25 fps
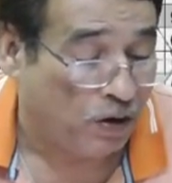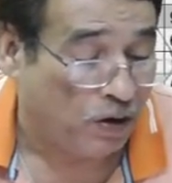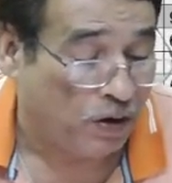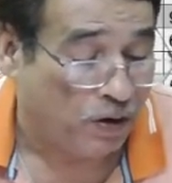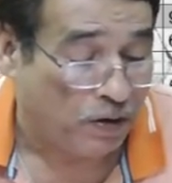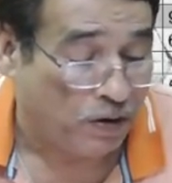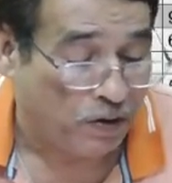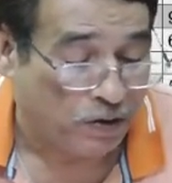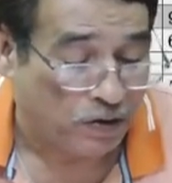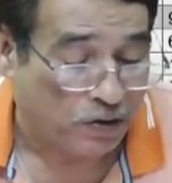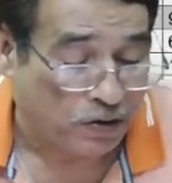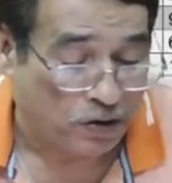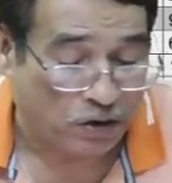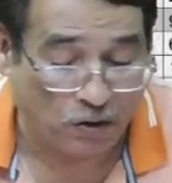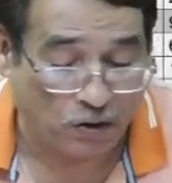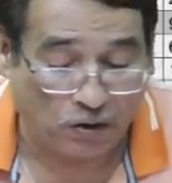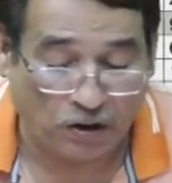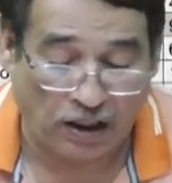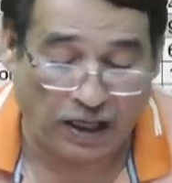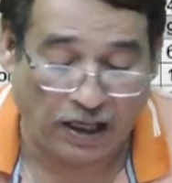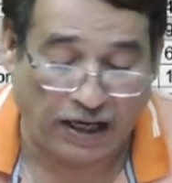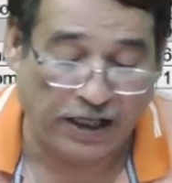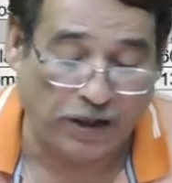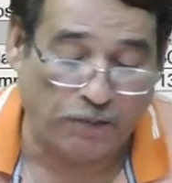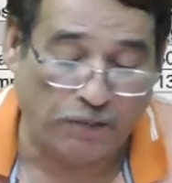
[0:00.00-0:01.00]
So
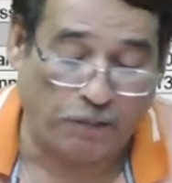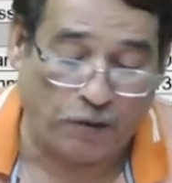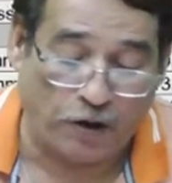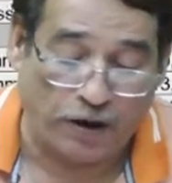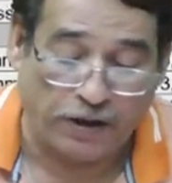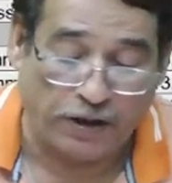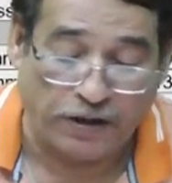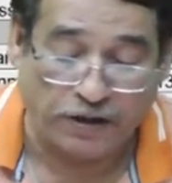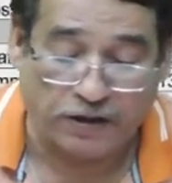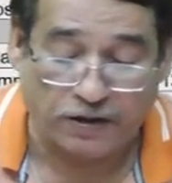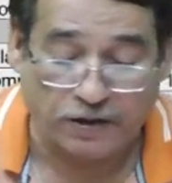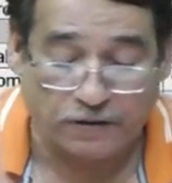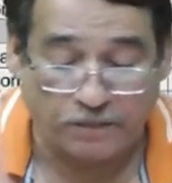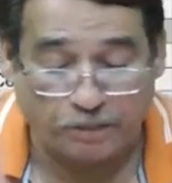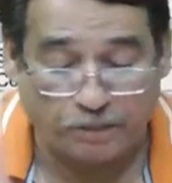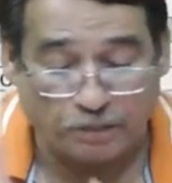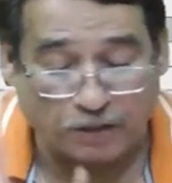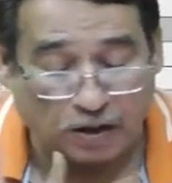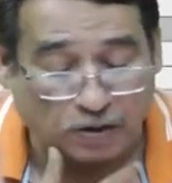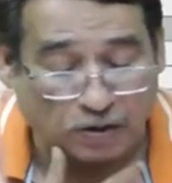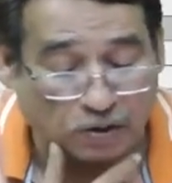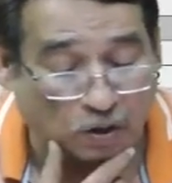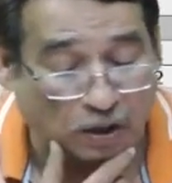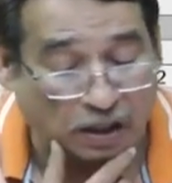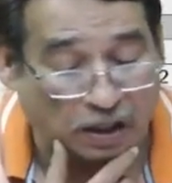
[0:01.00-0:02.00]
light points,
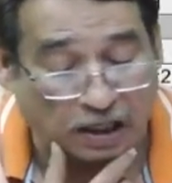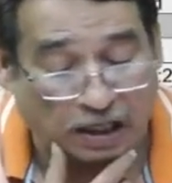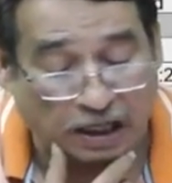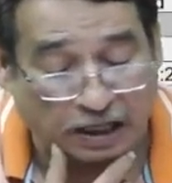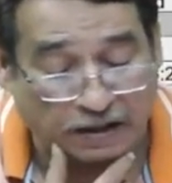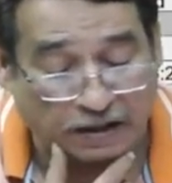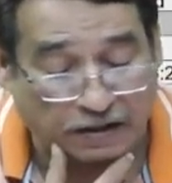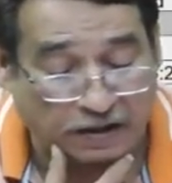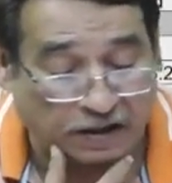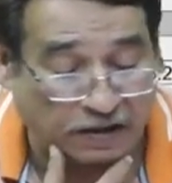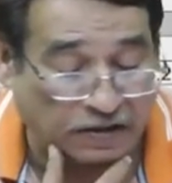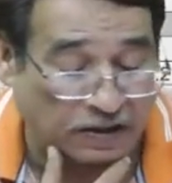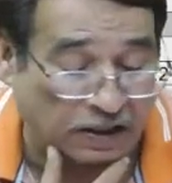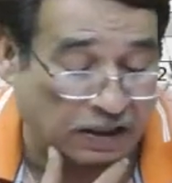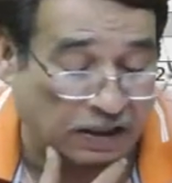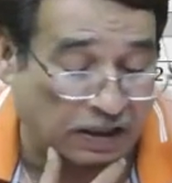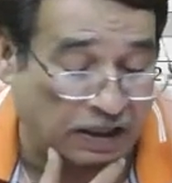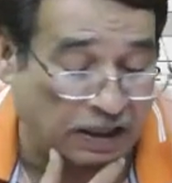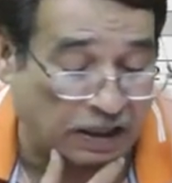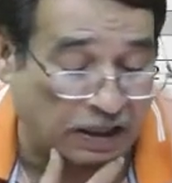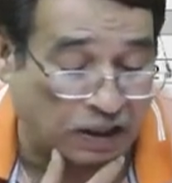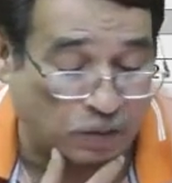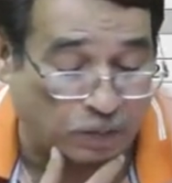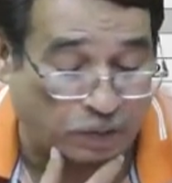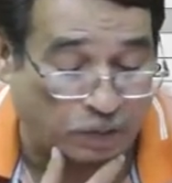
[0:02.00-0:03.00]
so electricity
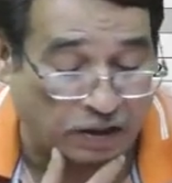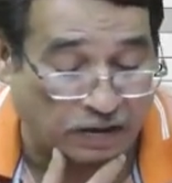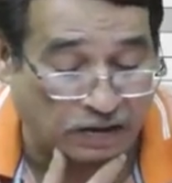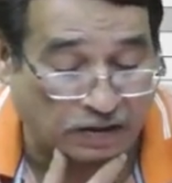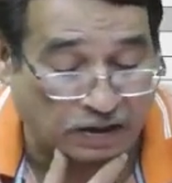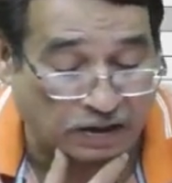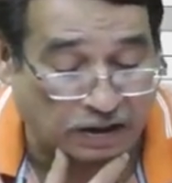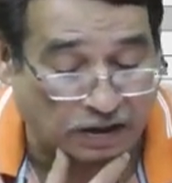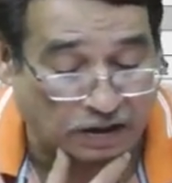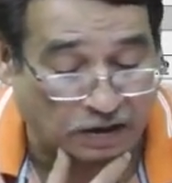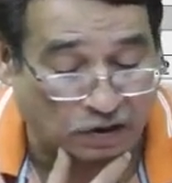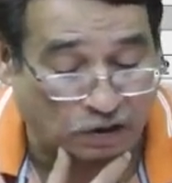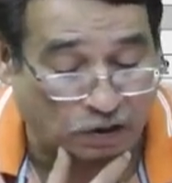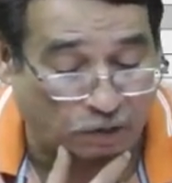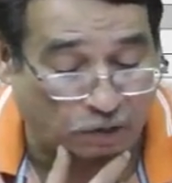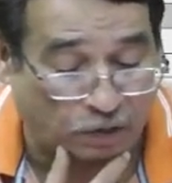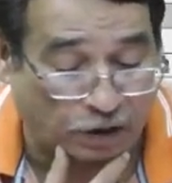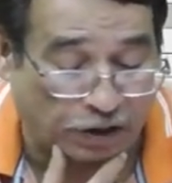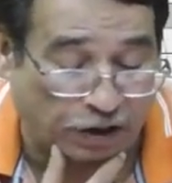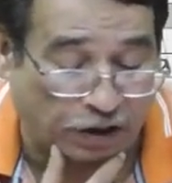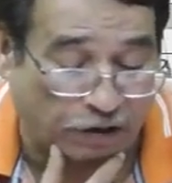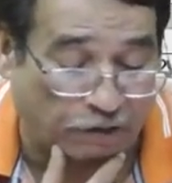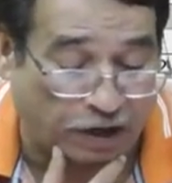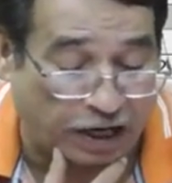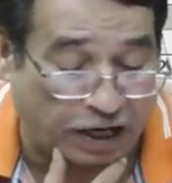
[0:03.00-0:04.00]
expenses, you will
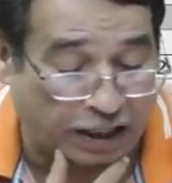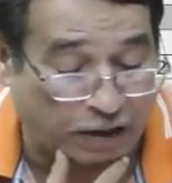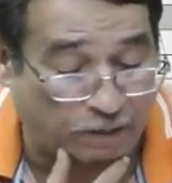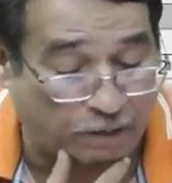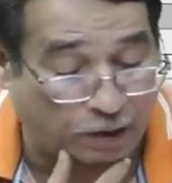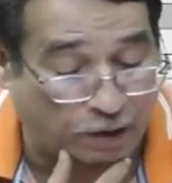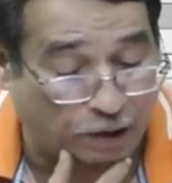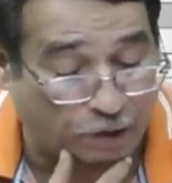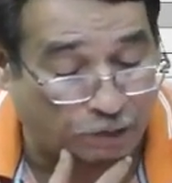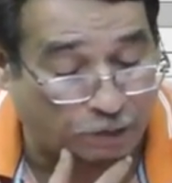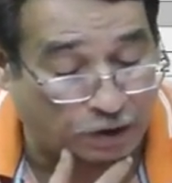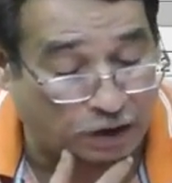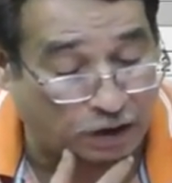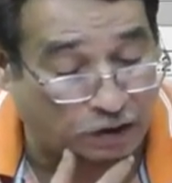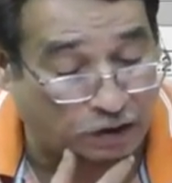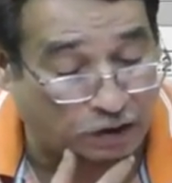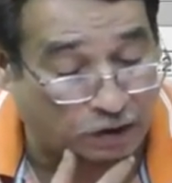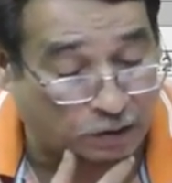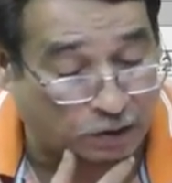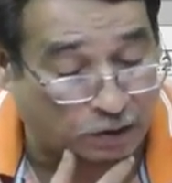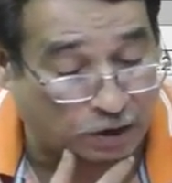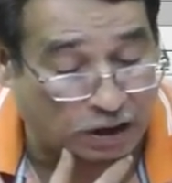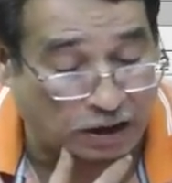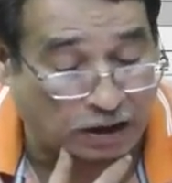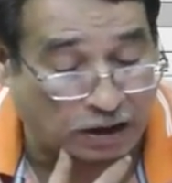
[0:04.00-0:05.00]
divide between
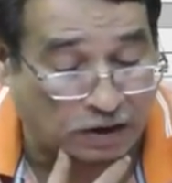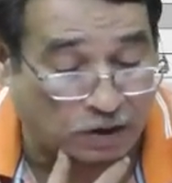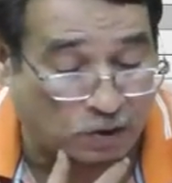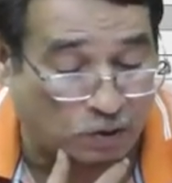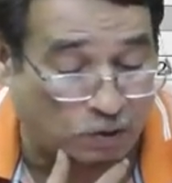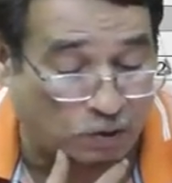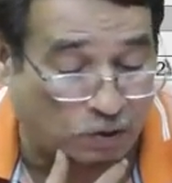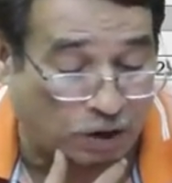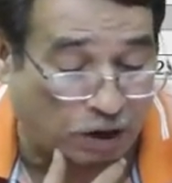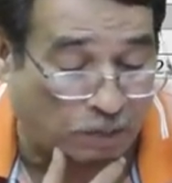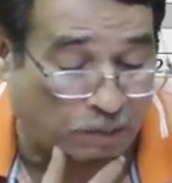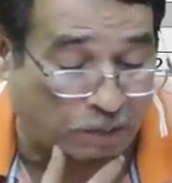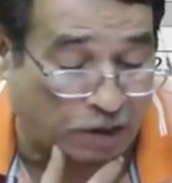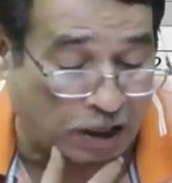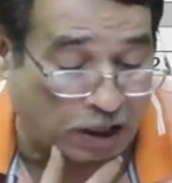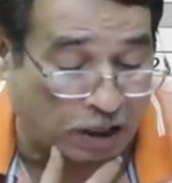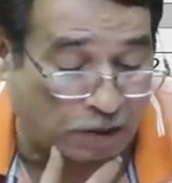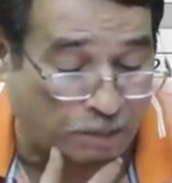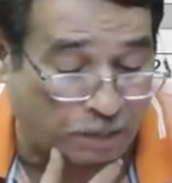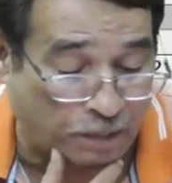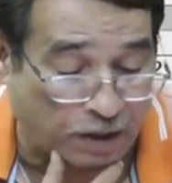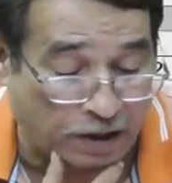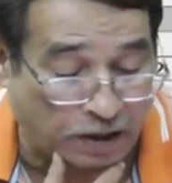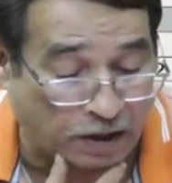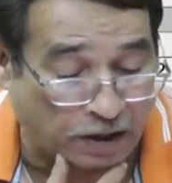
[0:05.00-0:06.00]
these two
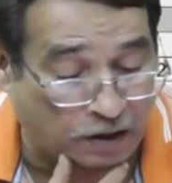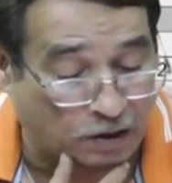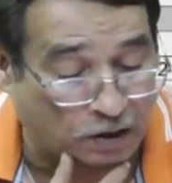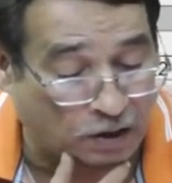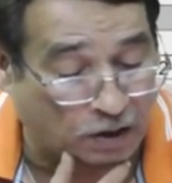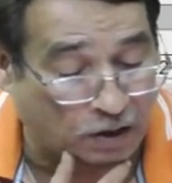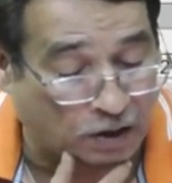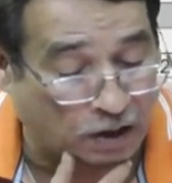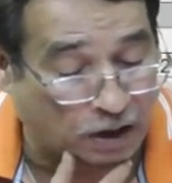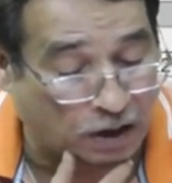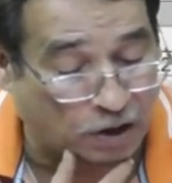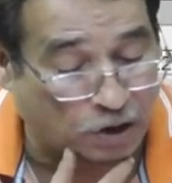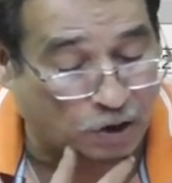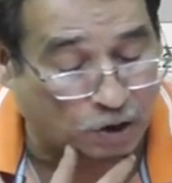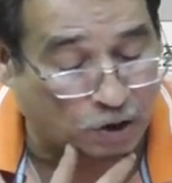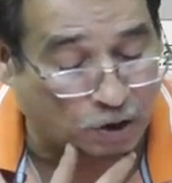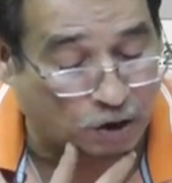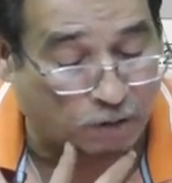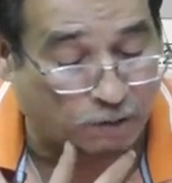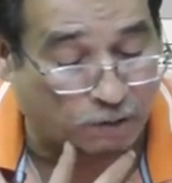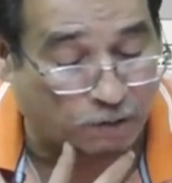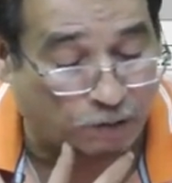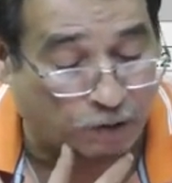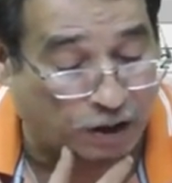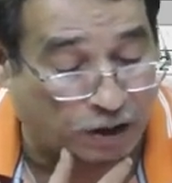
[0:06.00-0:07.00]
department in the ratio
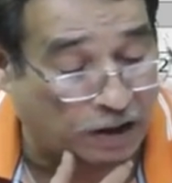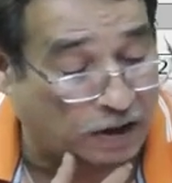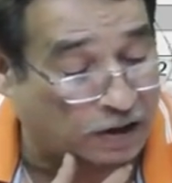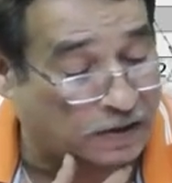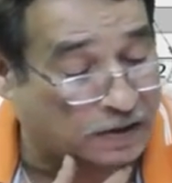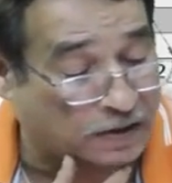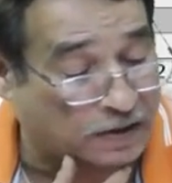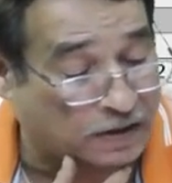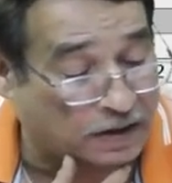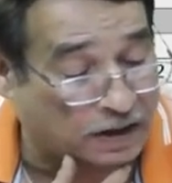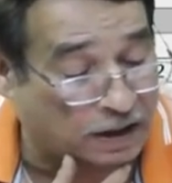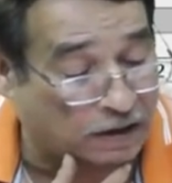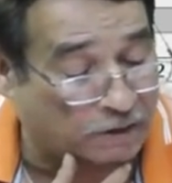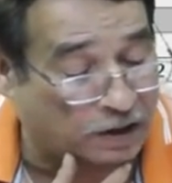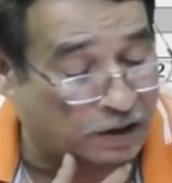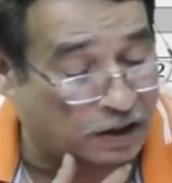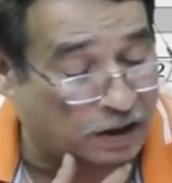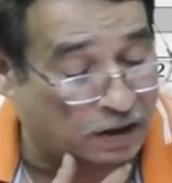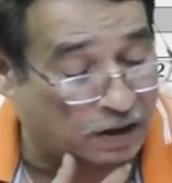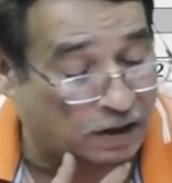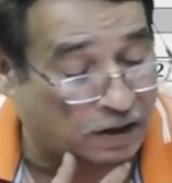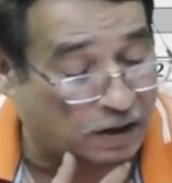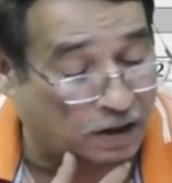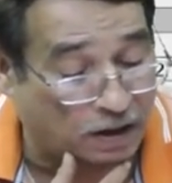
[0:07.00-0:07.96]
of 27.